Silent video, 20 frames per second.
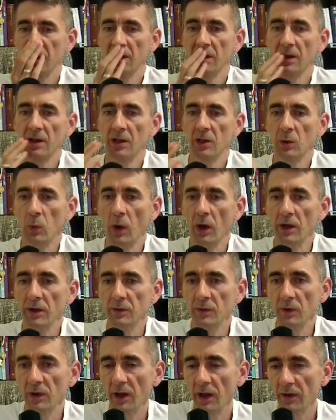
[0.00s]
And white
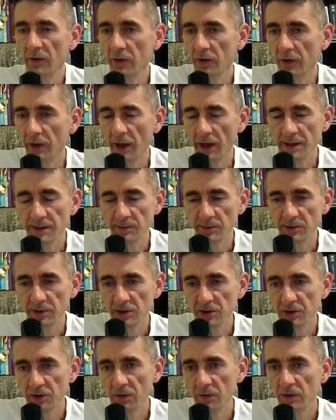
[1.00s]
will have a nice
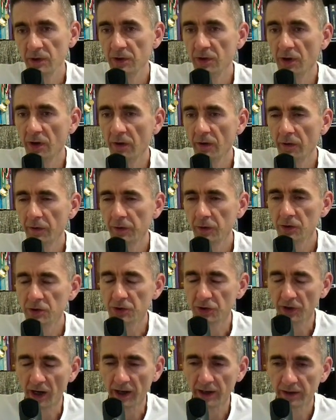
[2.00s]
position with the future
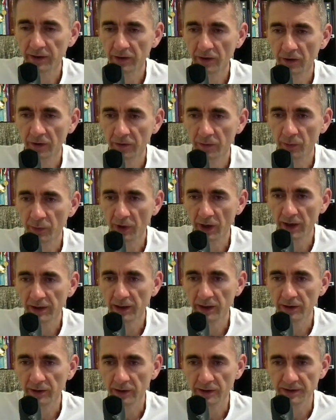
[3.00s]
idea of breaking
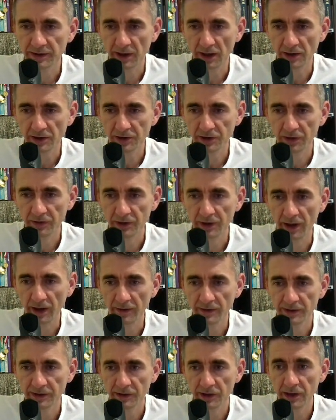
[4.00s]
the structure with
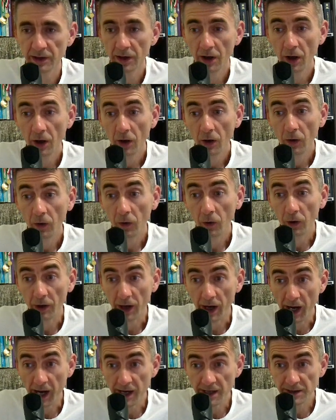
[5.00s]
f3 or
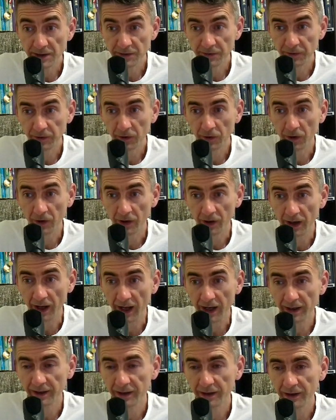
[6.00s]
h4,
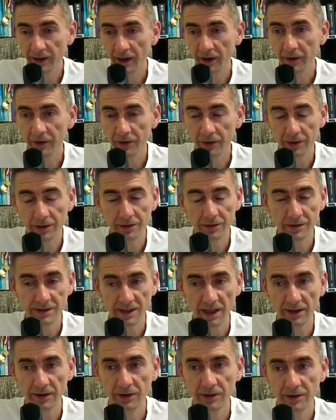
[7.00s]
like in our
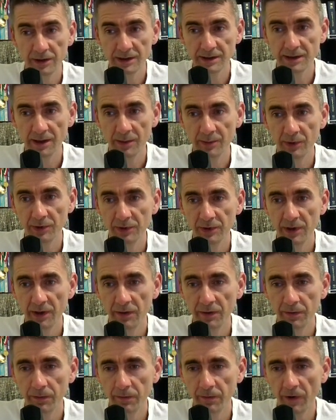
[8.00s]
second example today,
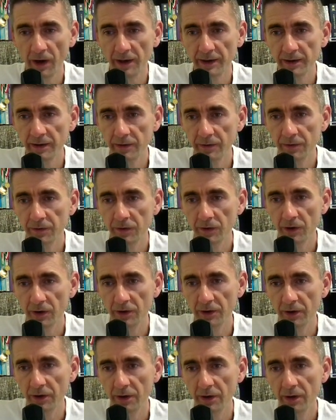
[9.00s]
fighting for
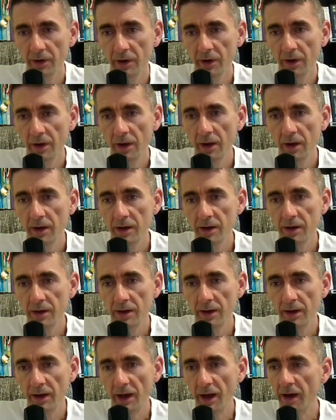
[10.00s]
the
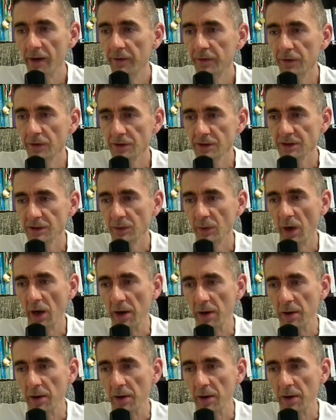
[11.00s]
f4 square.